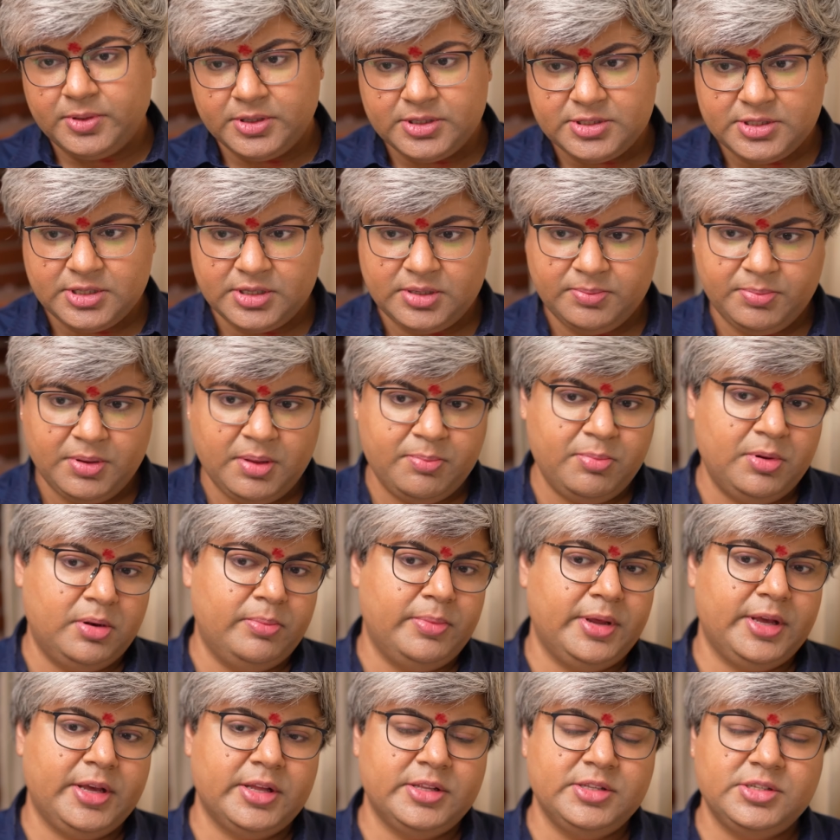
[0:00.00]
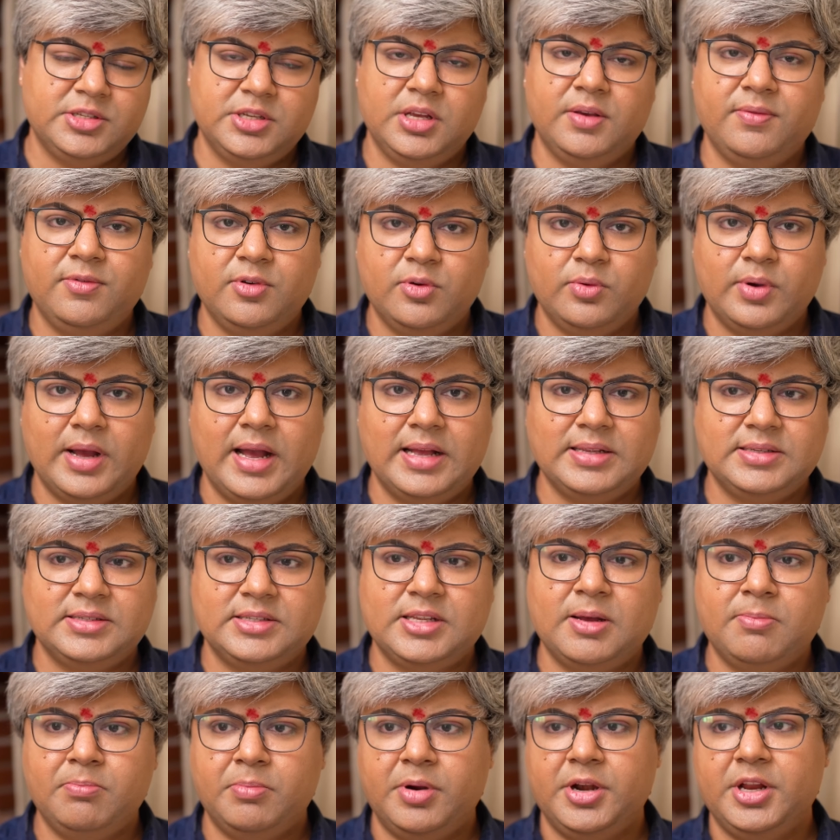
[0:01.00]
person. People may conceive you as
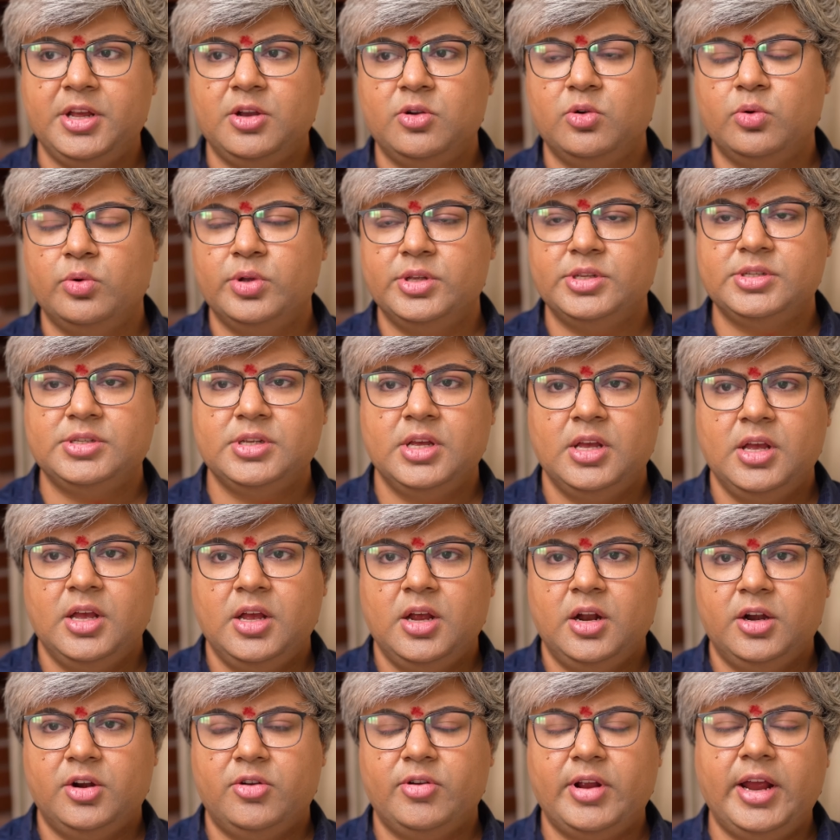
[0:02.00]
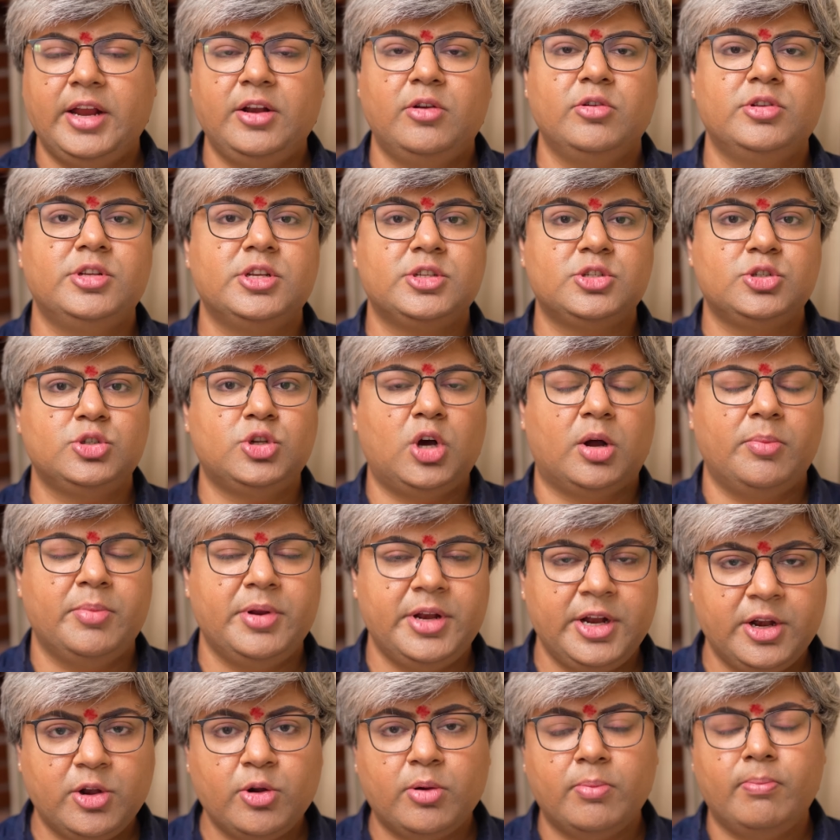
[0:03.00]
somebody who is trying to just
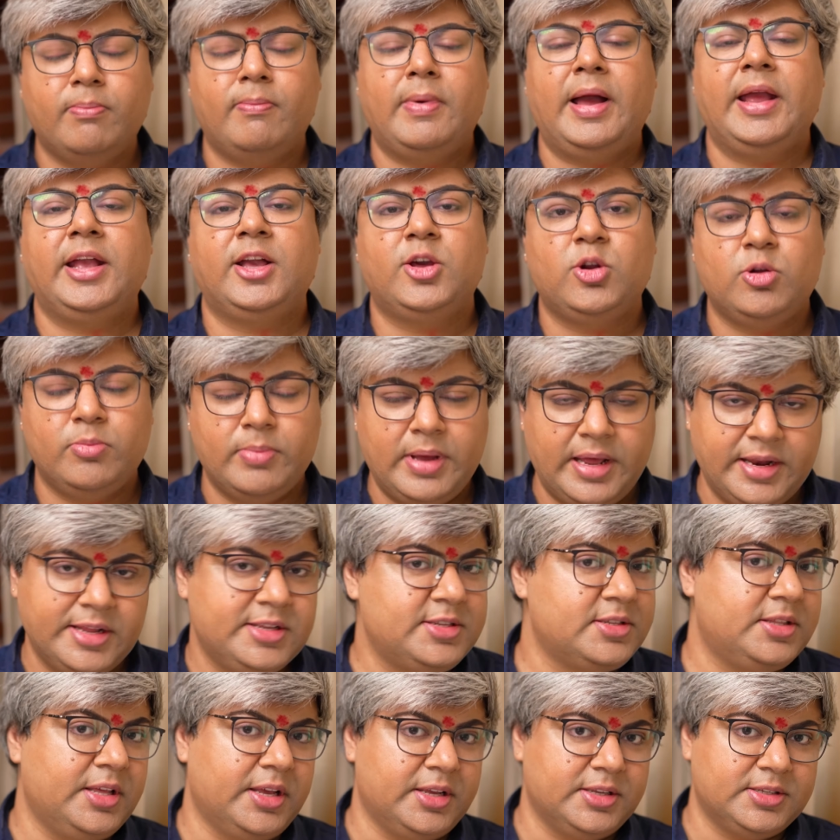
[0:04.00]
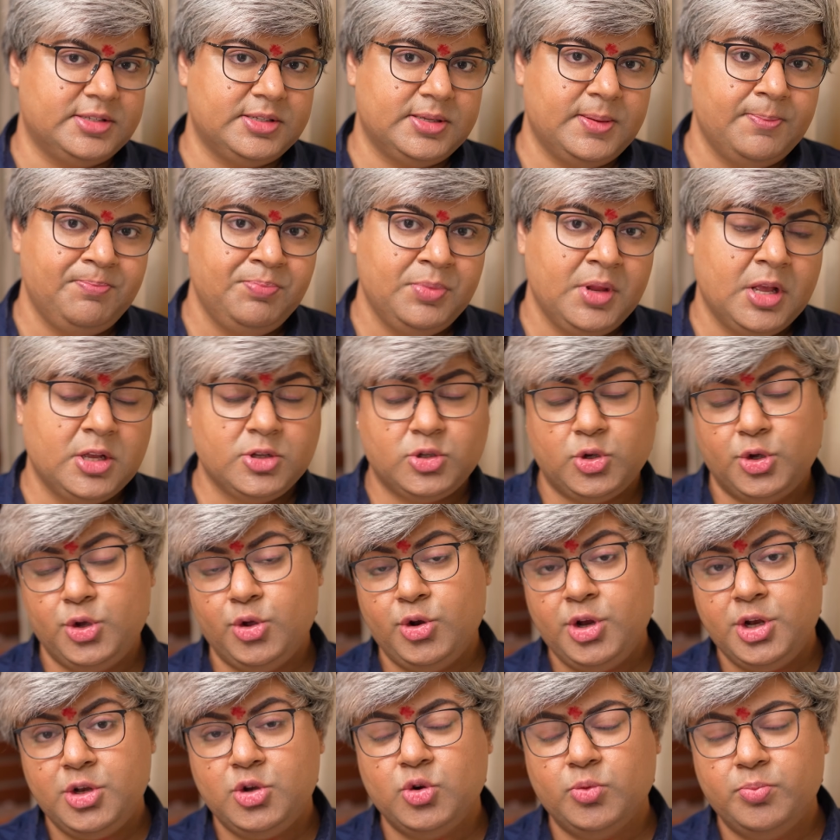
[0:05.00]
dominate or micromanage things. So you
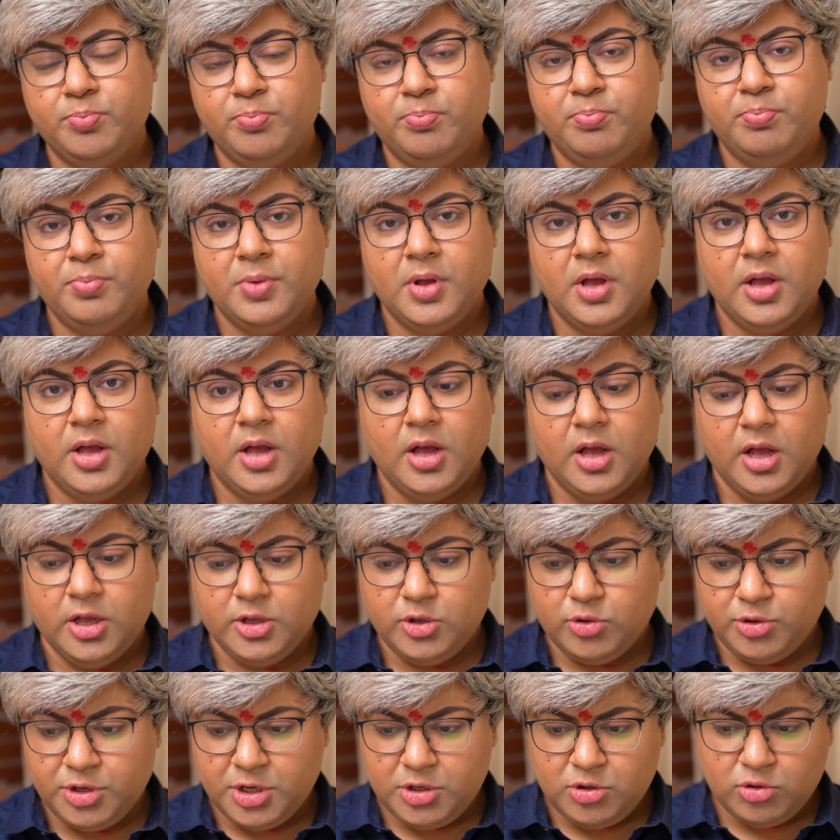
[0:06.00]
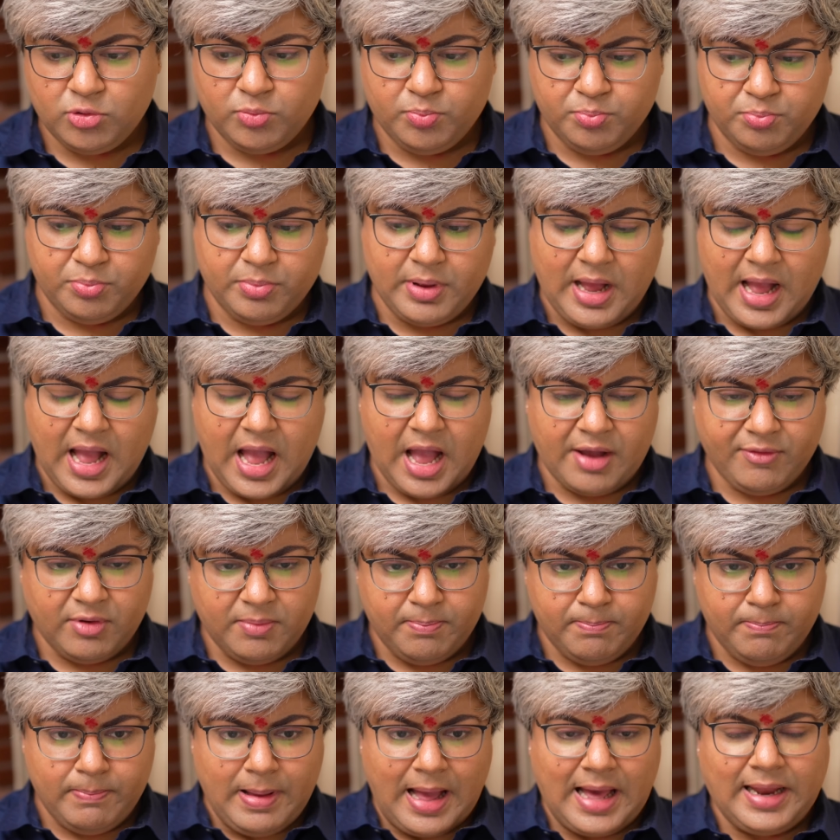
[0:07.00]
need to have a
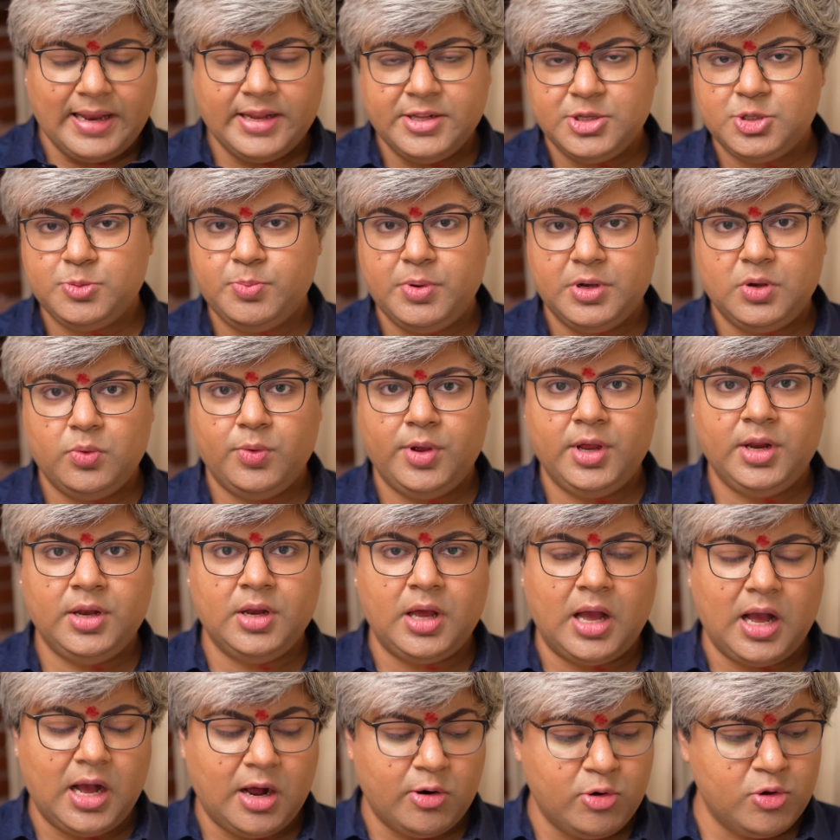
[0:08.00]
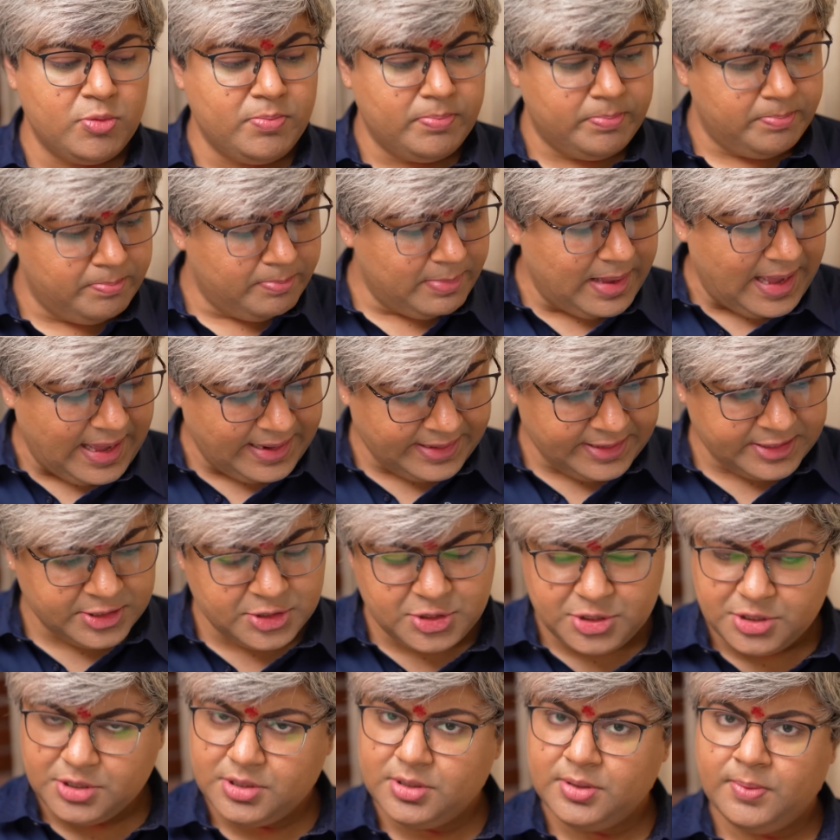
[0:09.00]
balance between how to
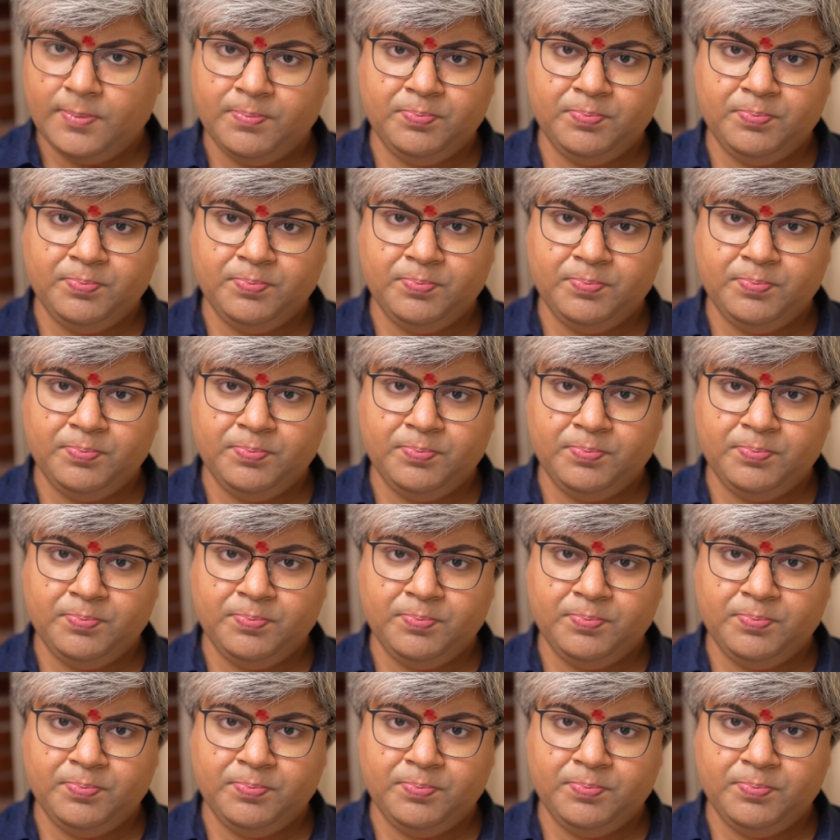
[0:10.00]
manage